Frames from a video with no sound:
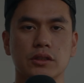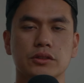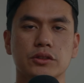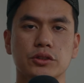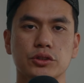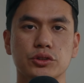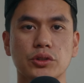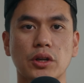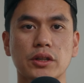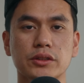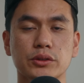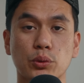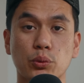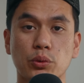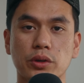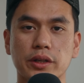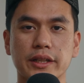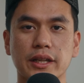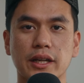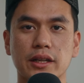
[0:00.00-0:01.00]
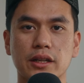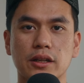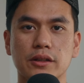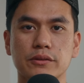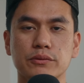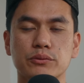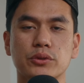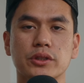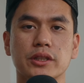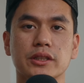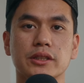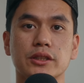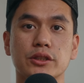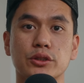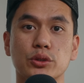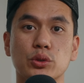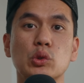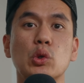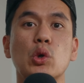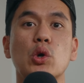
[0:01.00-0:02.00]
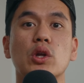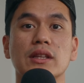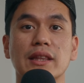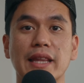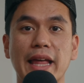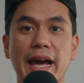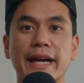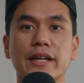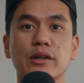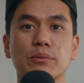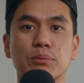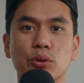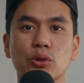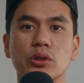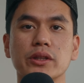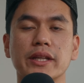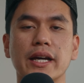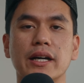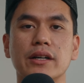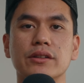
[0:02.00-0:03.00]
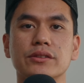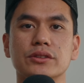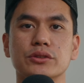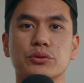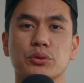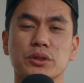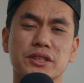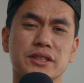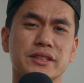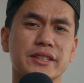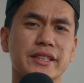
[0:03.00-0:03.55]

To start the workout off, we're gonna do lat pull downs, which is